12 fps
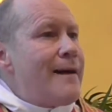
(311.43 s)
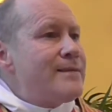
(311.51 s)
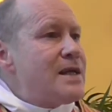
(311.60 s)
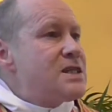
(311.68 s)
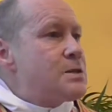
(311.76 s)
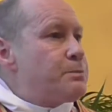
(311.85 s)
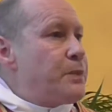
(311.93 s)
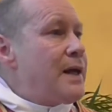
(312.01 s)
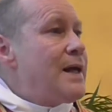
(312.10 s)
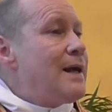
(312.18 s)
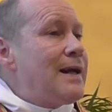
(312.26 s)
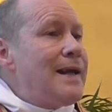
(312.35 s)
And they
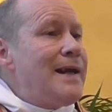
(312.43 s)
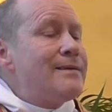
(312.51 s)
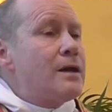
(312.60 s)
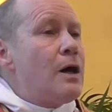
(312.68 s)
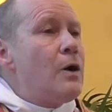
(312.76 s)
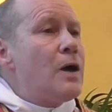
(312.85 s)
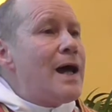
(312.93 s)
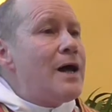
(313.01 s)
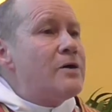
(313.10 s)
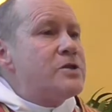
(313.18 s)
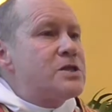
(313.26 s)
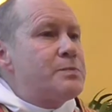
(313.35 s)
spring clean the whole
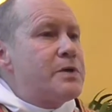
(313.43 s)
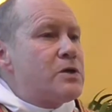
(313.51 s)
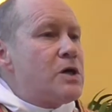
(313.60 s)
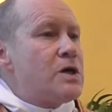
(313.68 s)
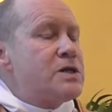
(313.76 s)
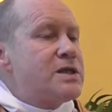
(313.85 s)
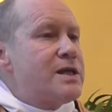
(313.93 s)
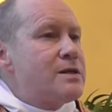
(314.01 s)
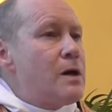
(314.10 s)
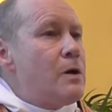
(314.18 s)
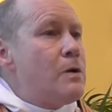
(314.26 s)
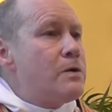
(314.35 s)
house because they
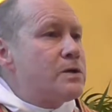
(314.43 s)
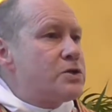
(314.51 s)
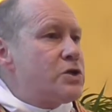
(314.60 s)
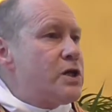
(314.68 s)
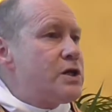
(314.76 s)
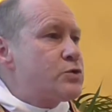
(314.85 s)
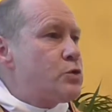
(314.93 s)
know the church